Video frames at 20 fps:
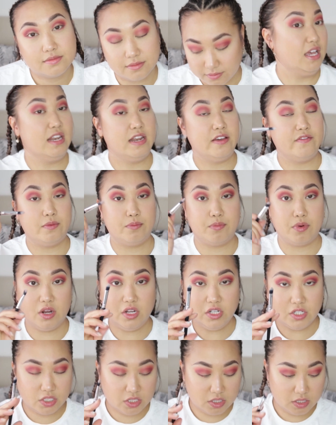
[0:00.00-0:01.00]
Get another
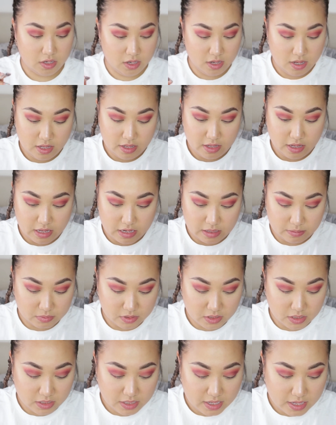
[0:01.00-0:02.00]
brush and I'm
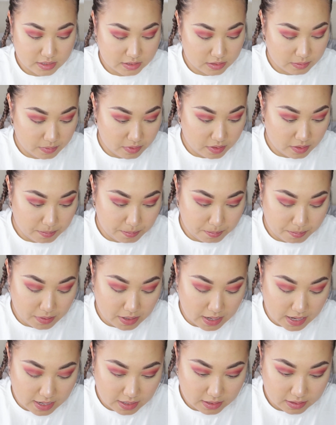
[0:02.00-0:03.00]
gonna get some of the
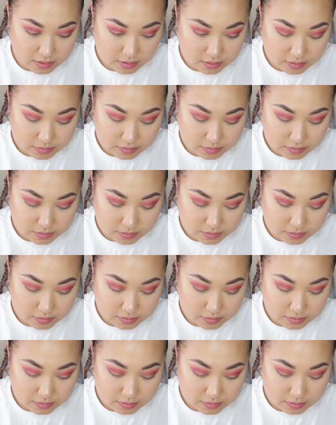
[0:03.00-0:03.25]
black,